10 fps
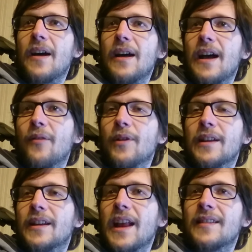and
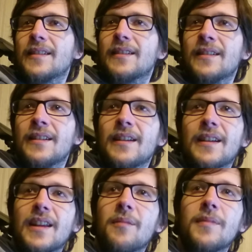a, a really
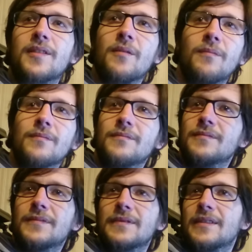classic give me
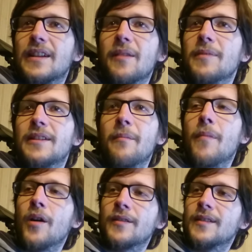some
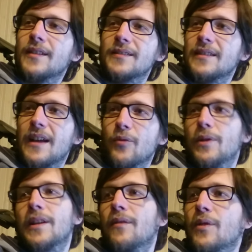give me 10 bucks
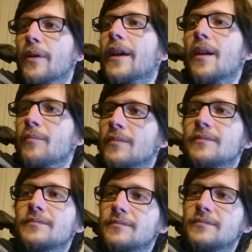and i will give you
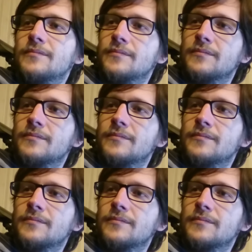a game